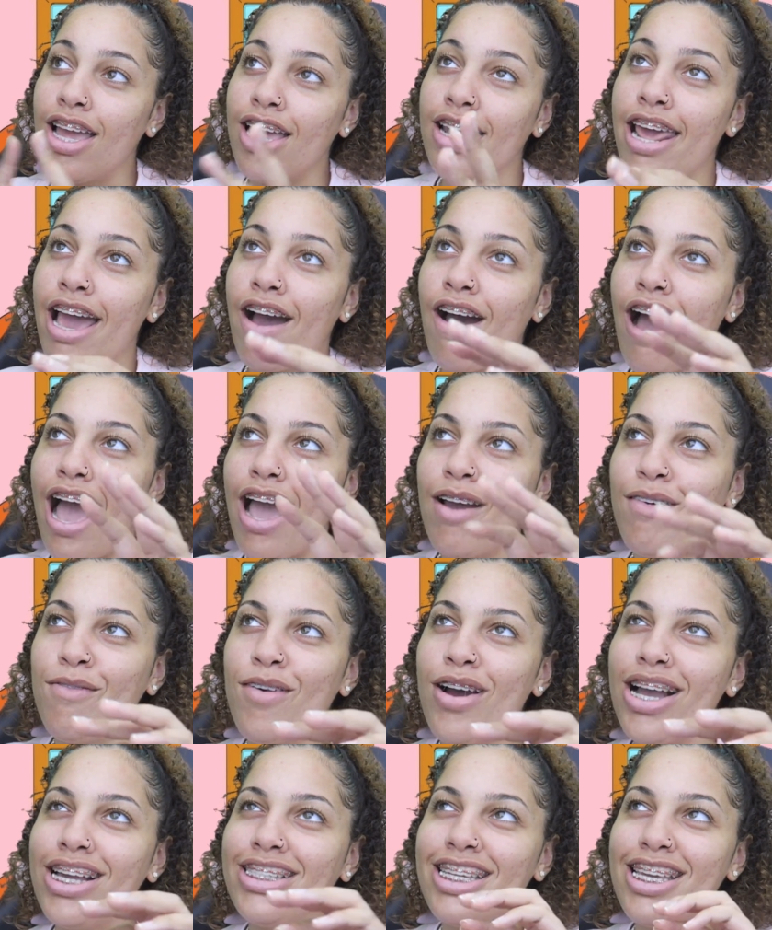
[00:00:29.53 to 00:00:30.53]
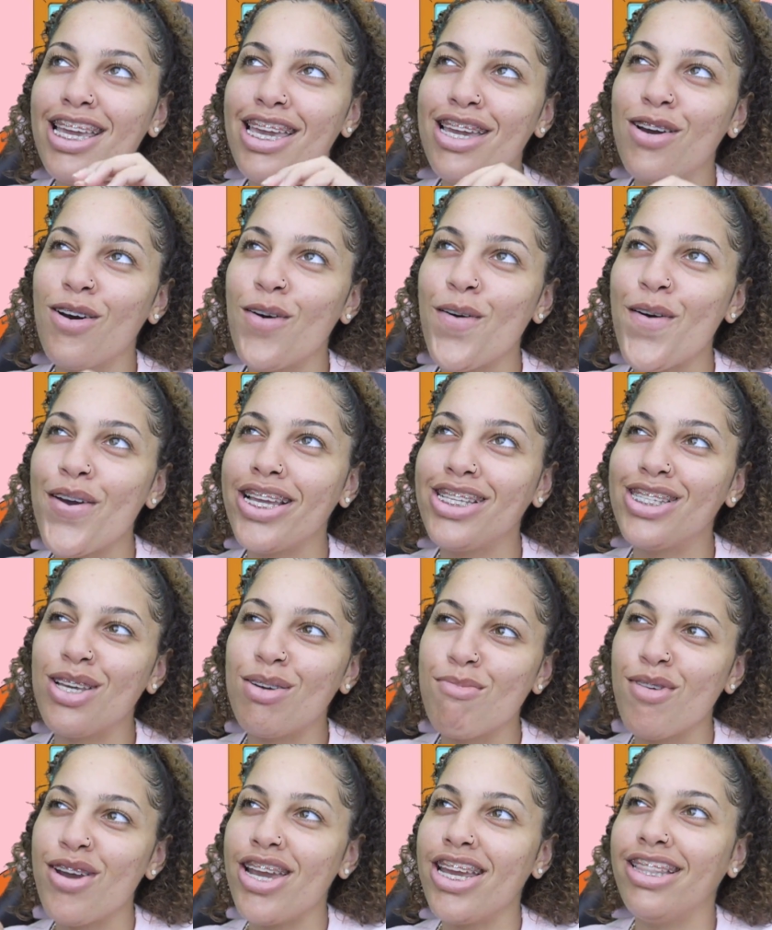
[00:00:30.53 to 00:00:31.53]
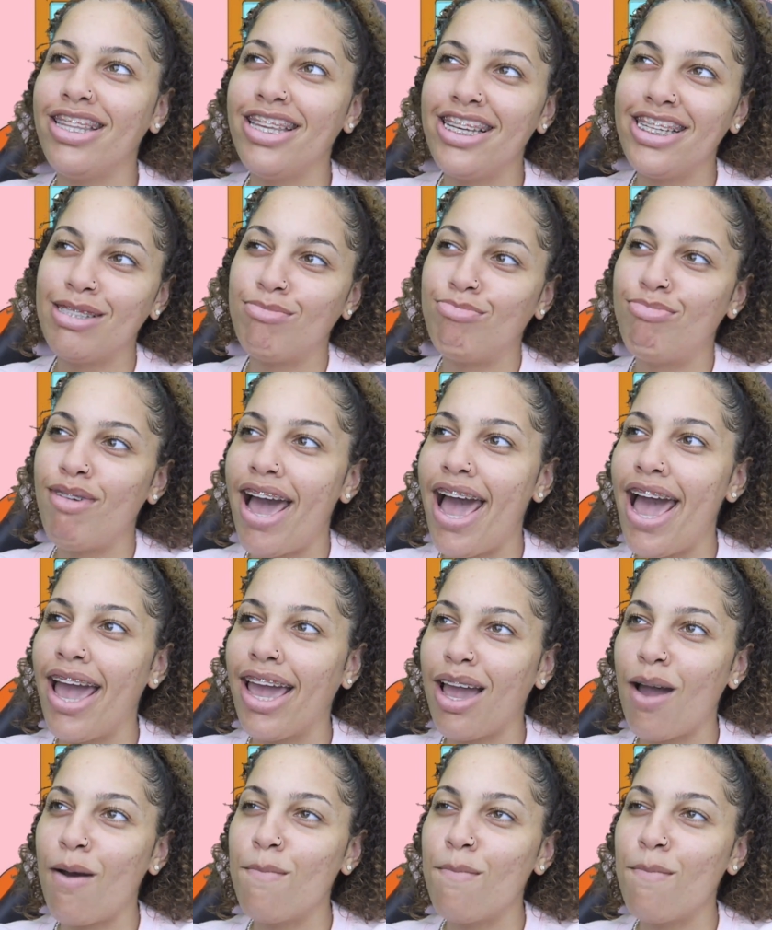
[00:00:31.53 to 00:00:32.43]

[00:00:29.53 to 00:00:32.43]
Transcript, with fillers: Now, I wasn't going to bring these back,